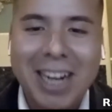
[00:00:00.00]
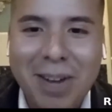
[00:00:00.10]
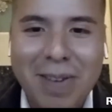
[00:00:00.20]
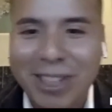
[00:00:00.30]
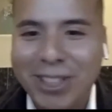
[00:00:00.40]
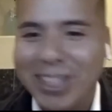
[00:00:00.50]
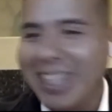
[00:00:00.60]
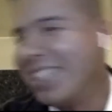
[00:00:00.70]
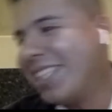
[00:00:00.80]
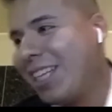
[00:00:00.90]
and then
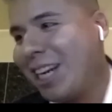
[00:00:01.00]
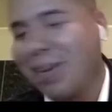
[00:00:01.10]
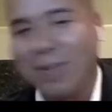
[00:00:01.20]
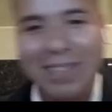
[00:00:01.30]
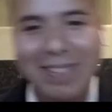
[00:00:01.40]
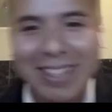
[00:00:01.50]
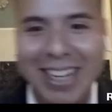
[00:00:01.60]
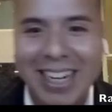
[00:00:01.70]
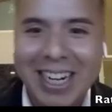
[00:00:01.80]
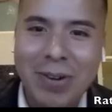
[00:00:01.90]
eventually it just ended up living
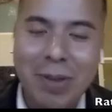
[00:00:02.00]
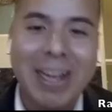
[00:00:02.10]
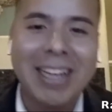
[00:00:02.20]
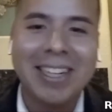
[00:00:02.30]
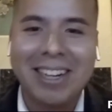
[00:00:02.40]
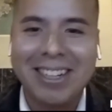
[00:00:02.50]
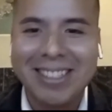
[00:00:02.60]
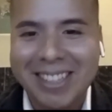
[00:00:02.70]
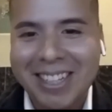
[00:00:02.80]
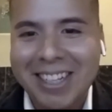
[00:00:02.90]
uh, with my
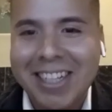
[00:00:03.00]
in-laws.